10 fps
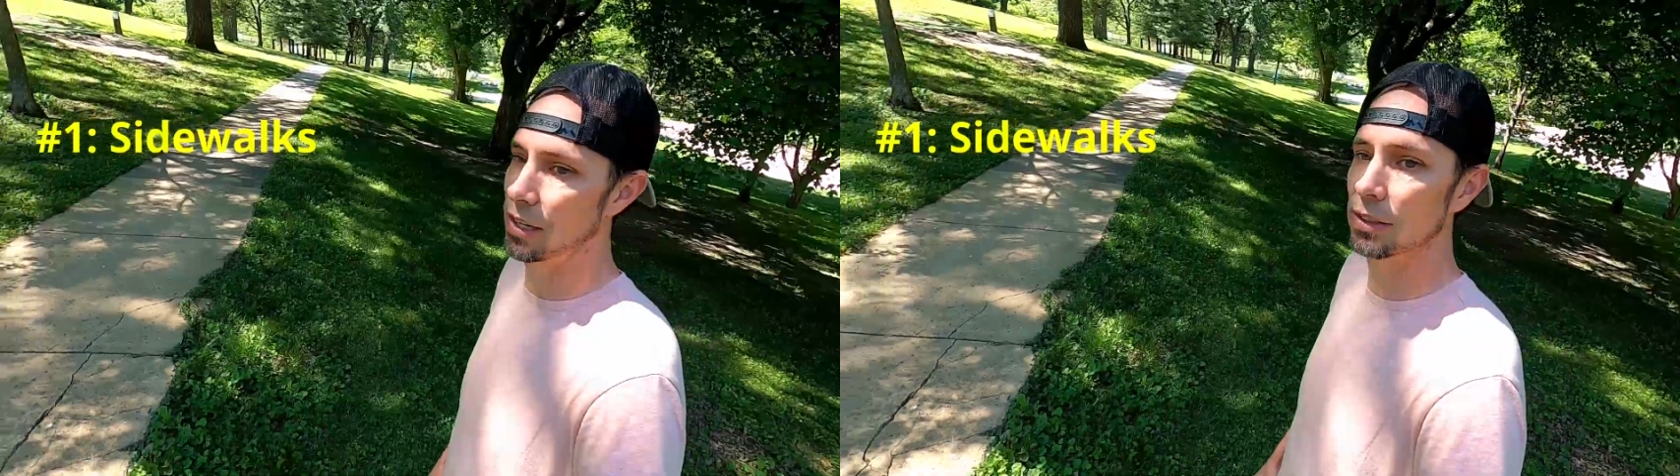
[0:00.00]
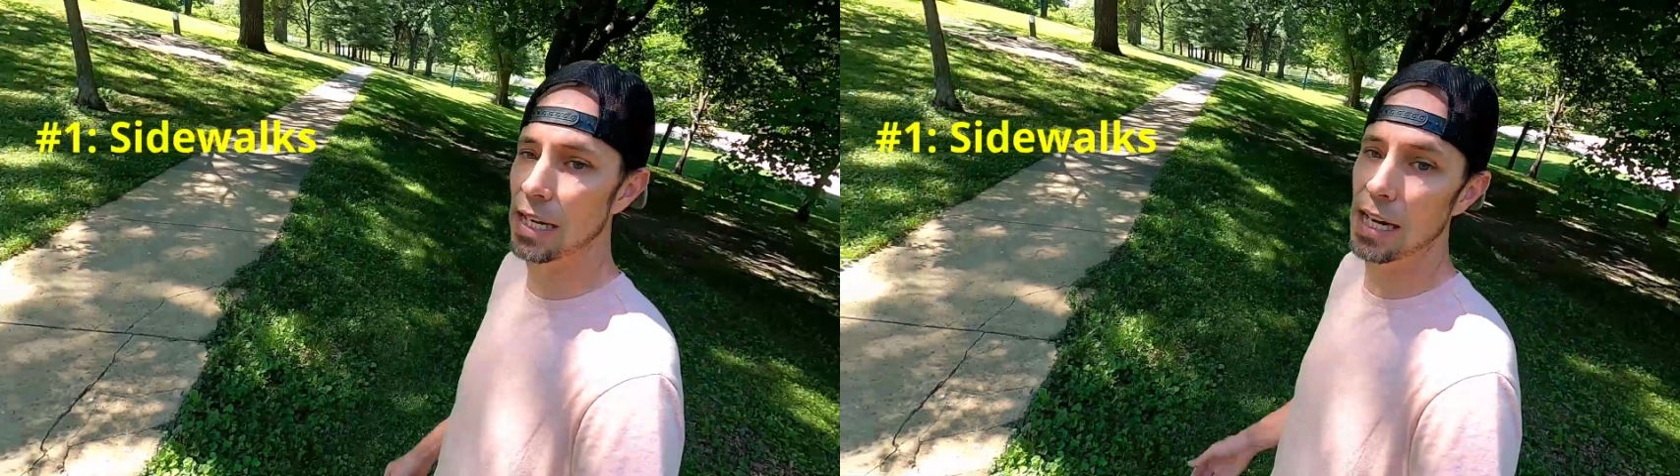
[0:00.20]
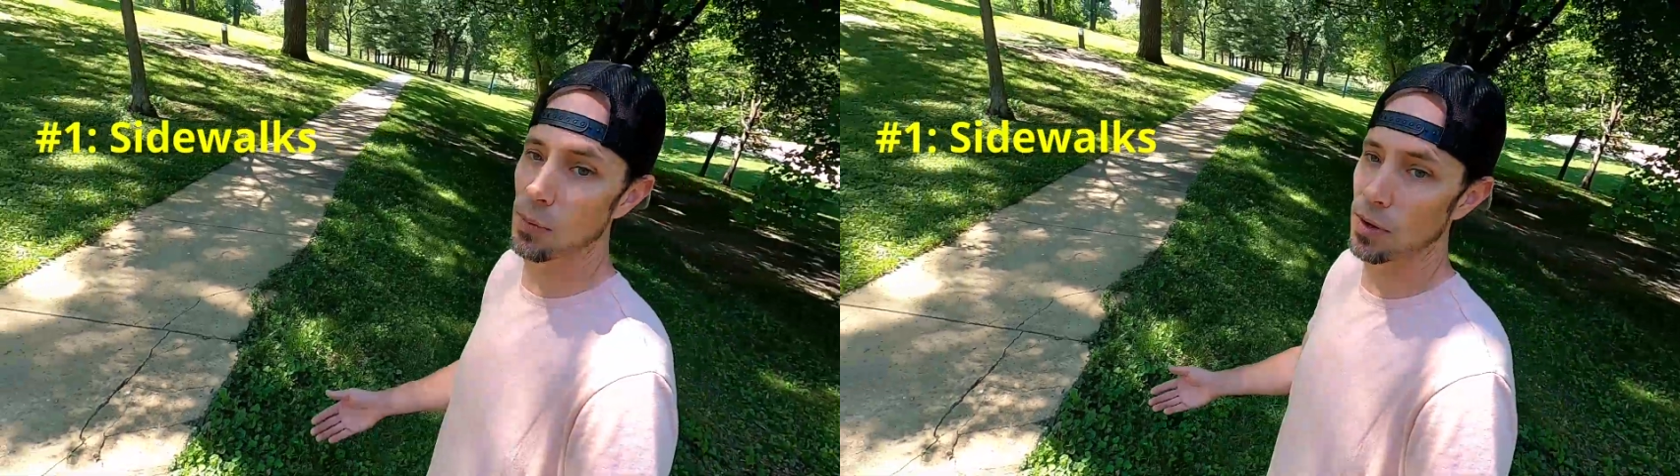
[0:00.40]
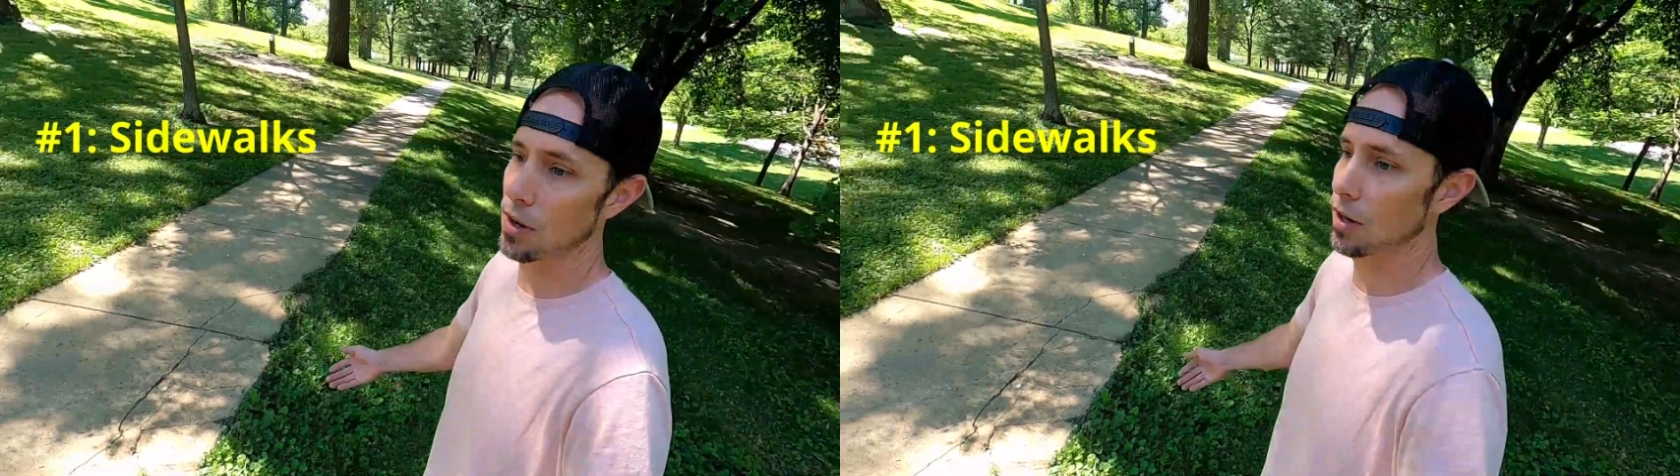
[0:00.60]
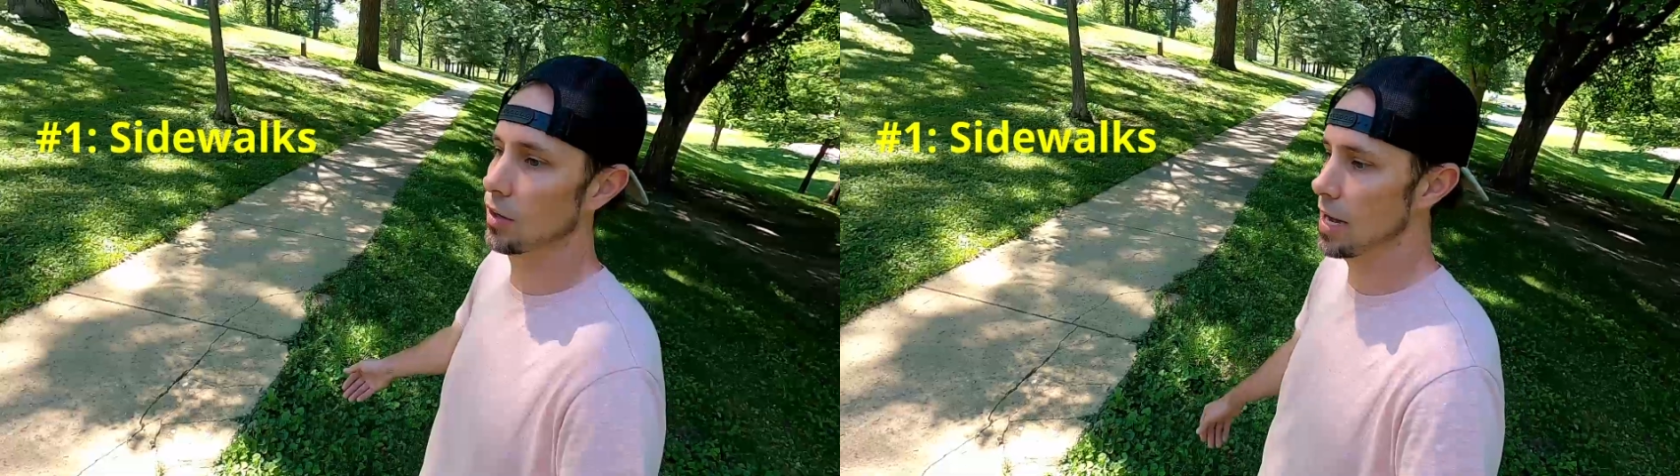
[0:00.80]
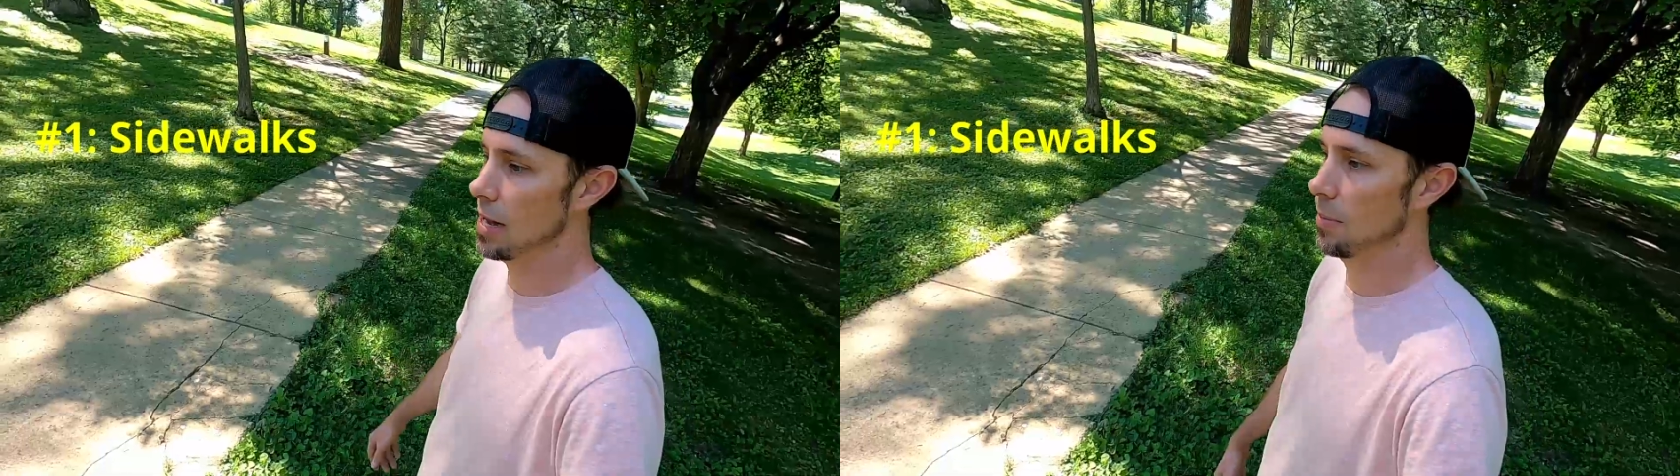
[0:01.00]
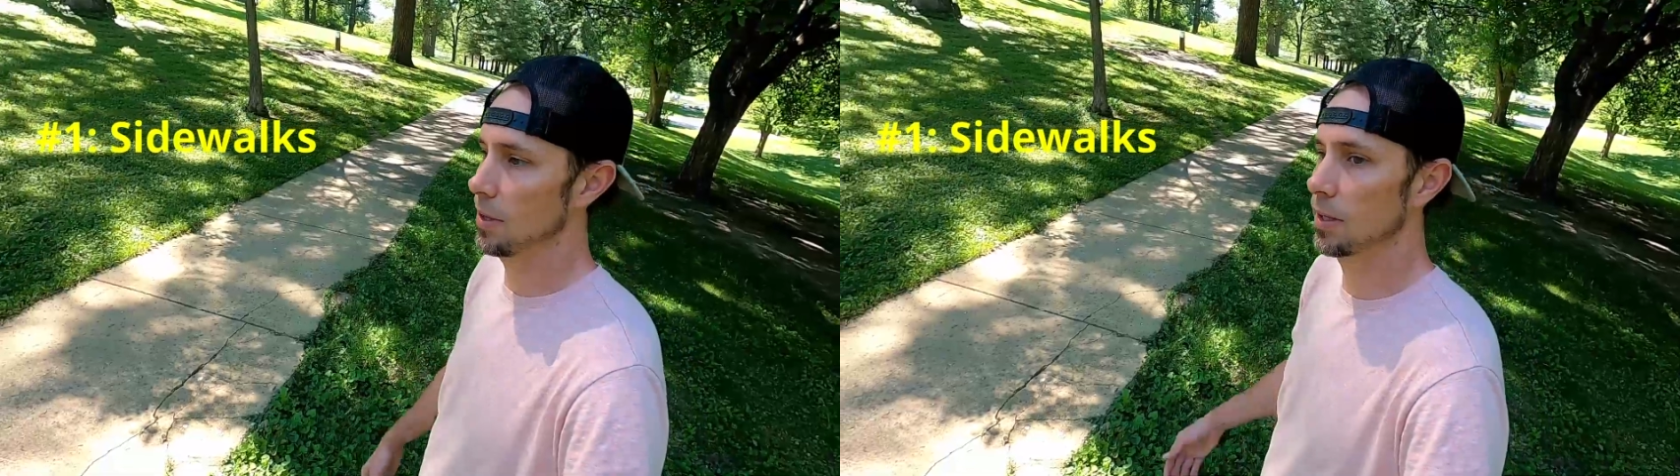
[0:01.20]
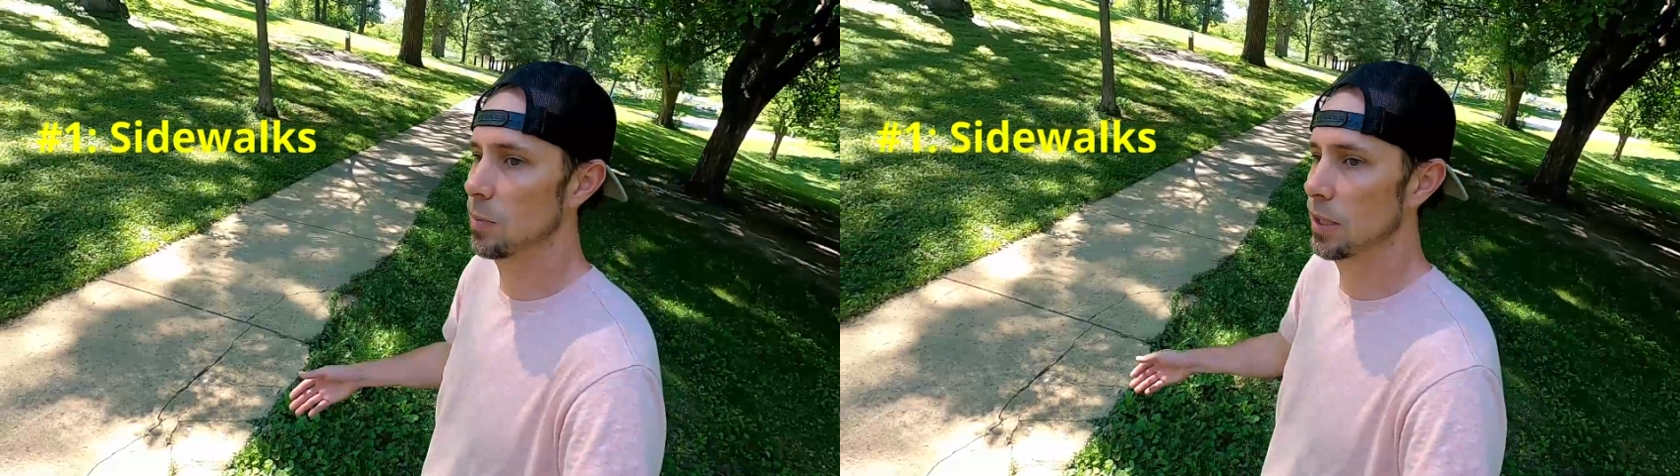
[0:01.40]
tearouts anywhere are great,
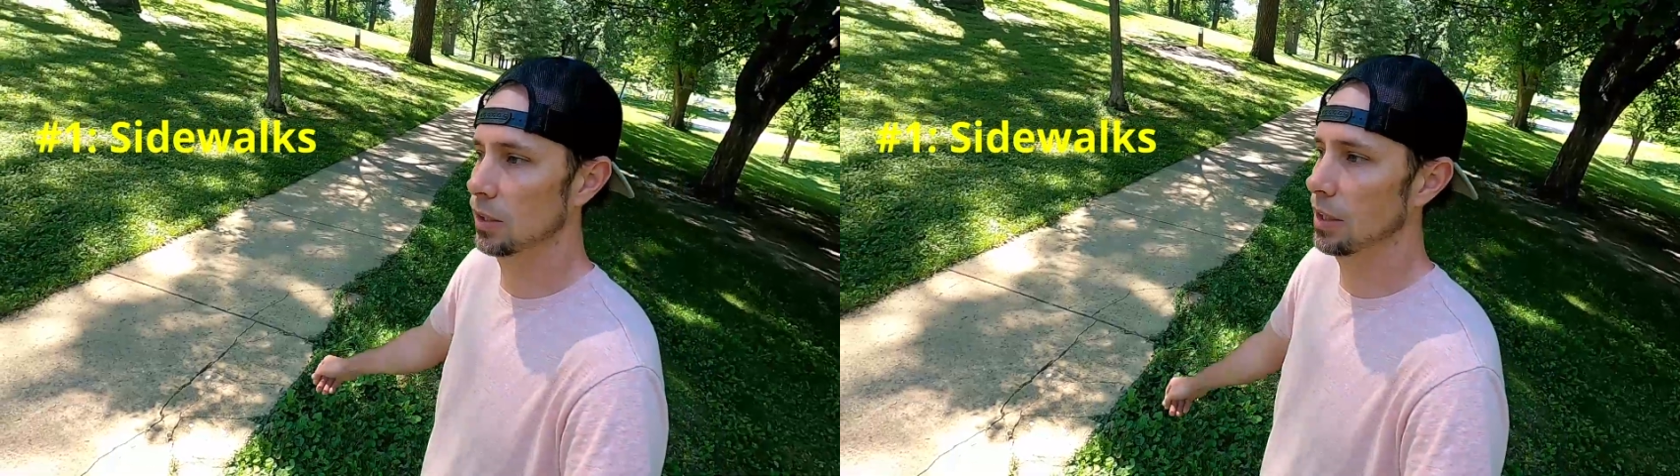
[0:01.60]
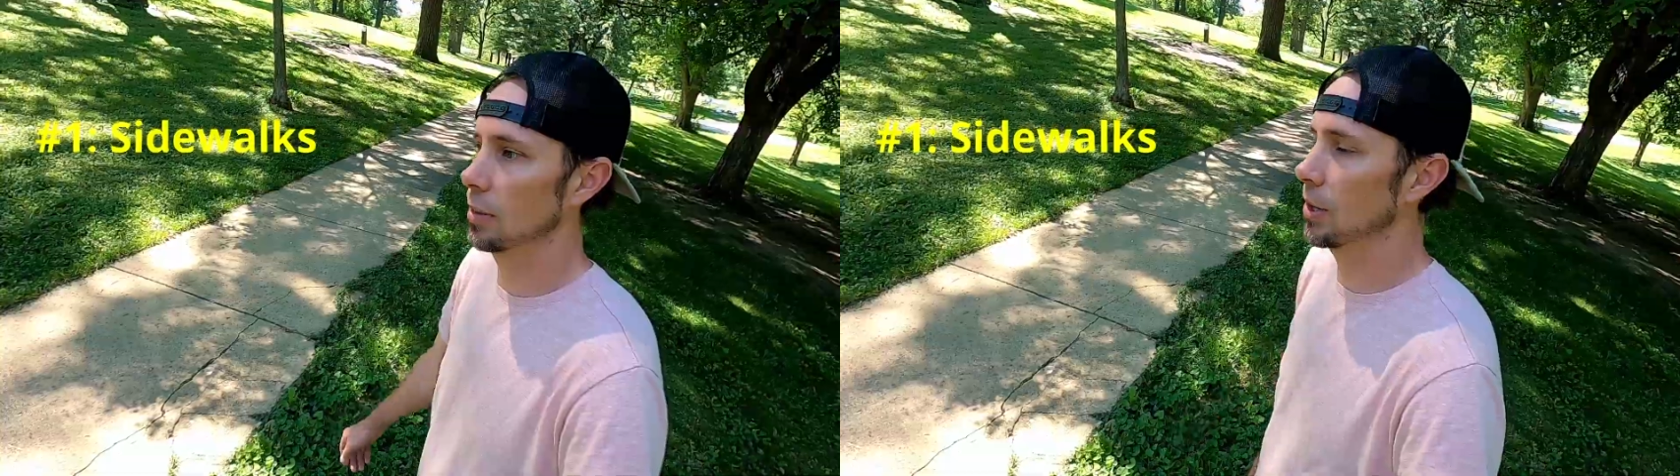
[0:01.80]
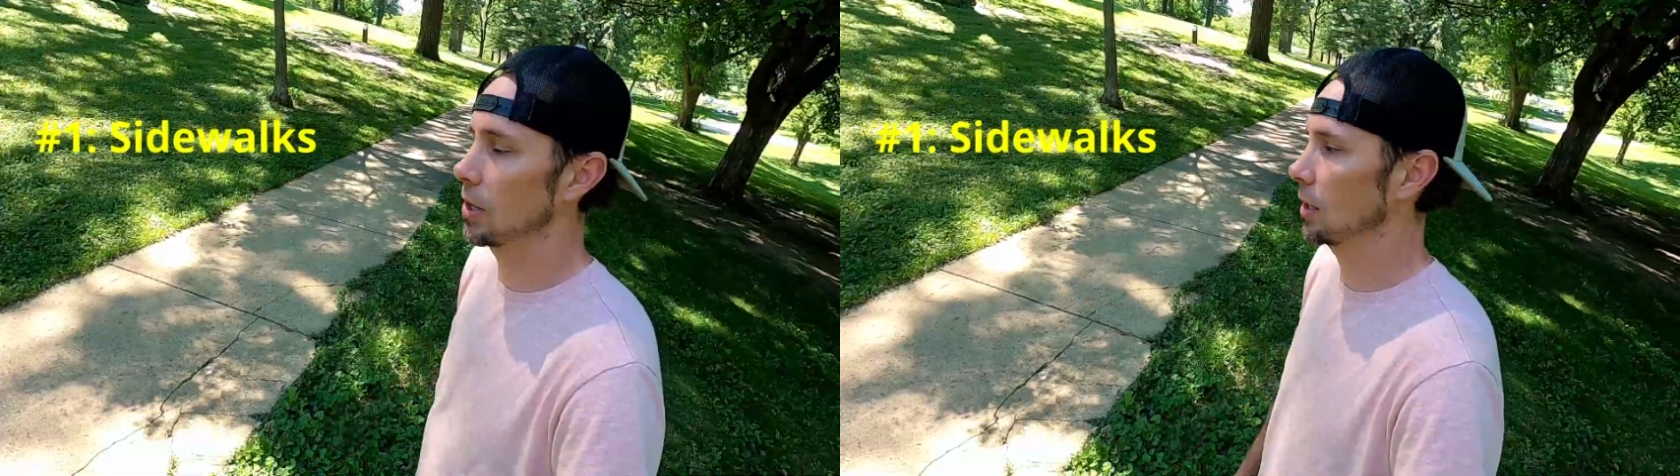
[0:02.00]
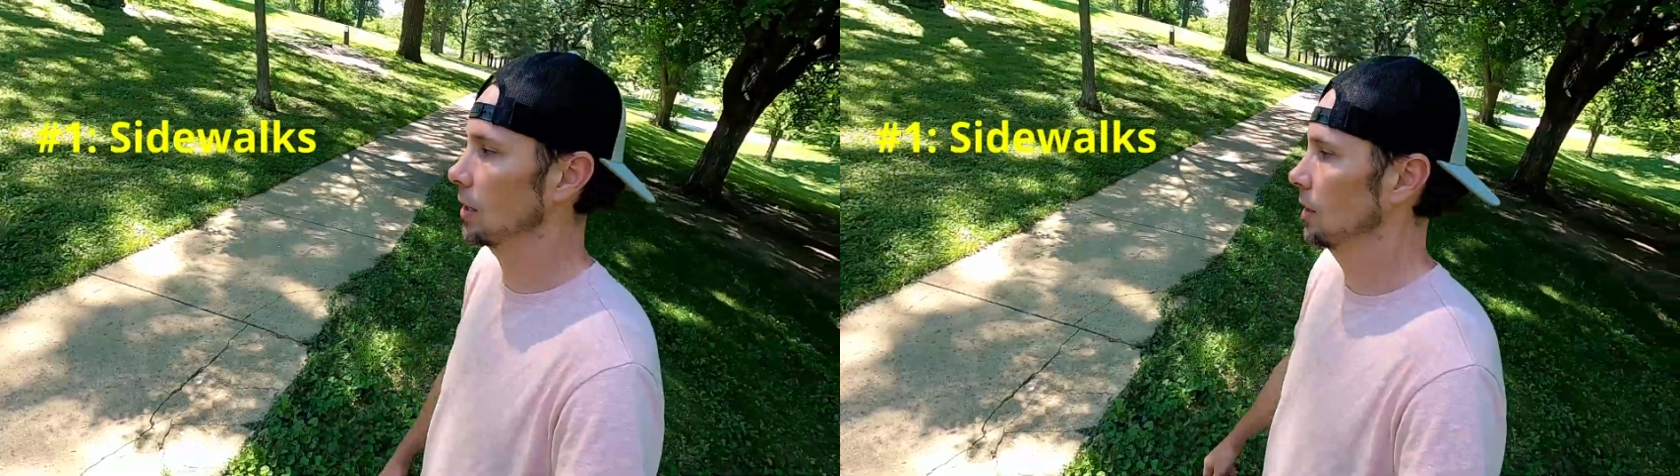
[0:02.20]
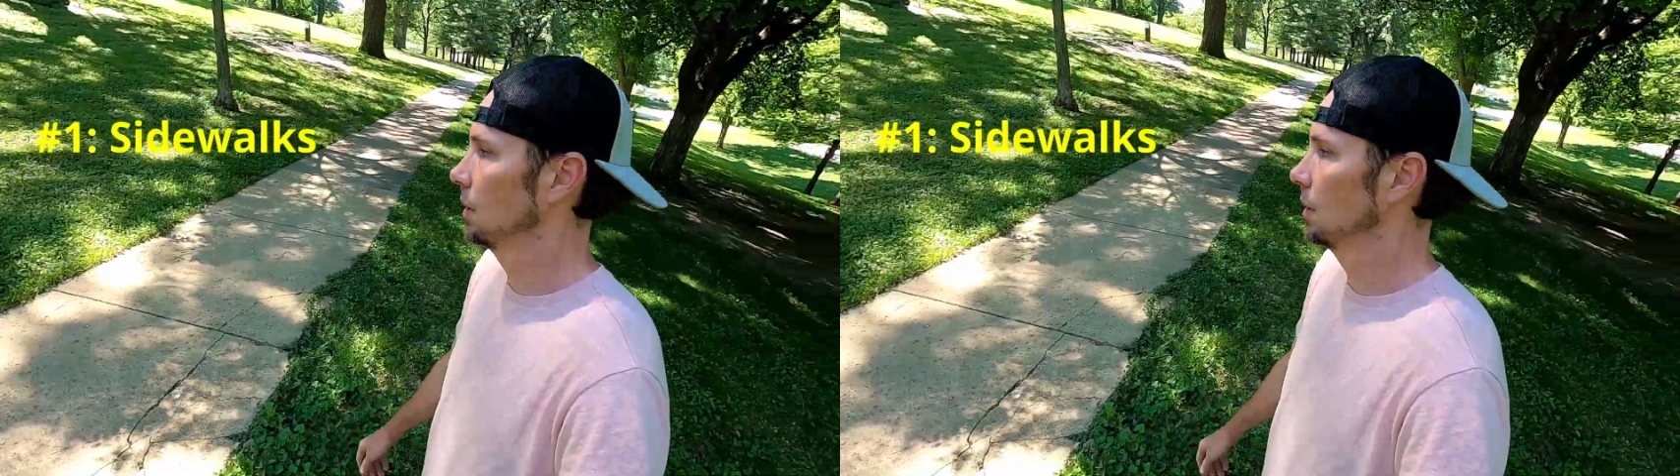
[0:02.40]
but especially in a park.